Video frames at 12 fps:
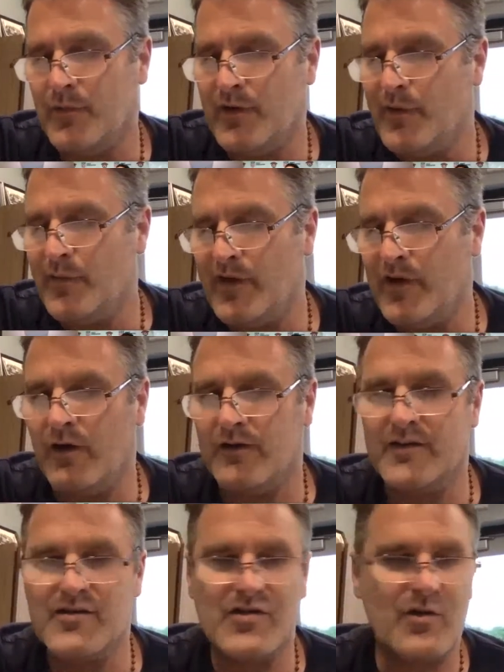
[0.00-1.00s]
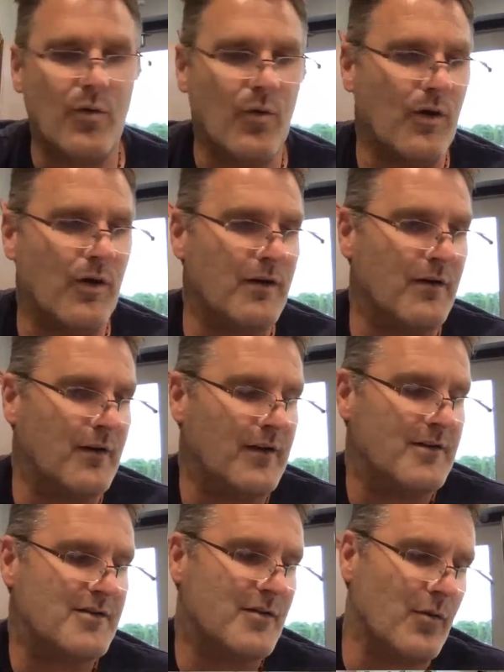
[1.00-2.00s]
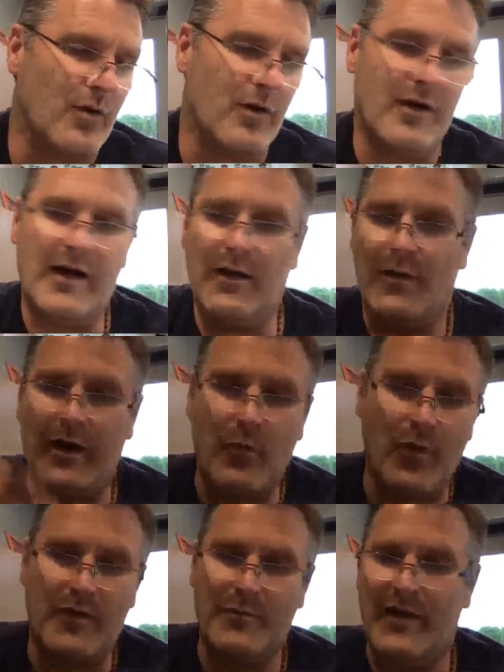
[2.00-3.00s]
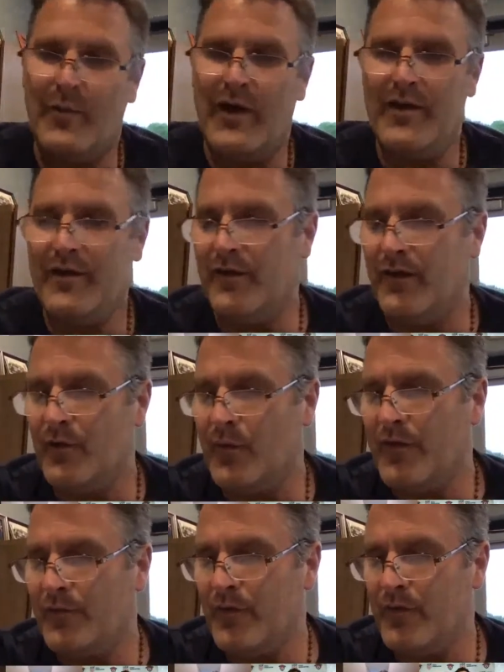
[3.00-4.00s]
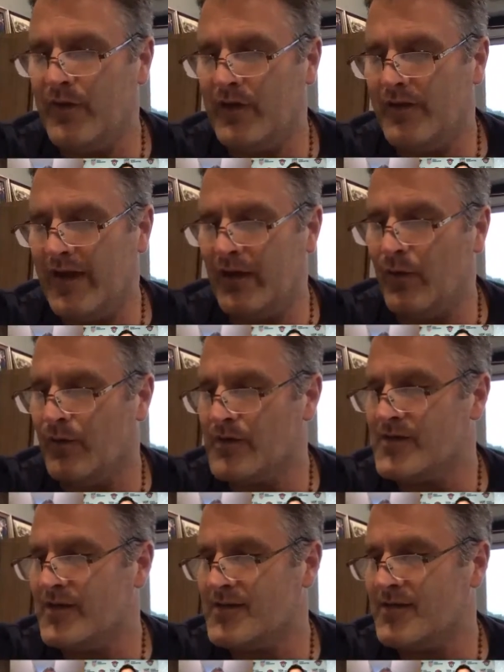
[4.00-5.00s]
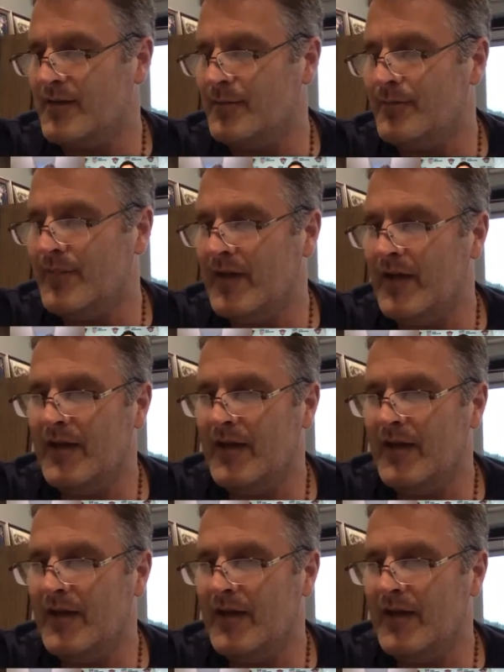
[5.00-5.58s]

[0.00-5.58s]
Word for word: We, we called it Score score. I, I worked my way all the way through the, that whole system.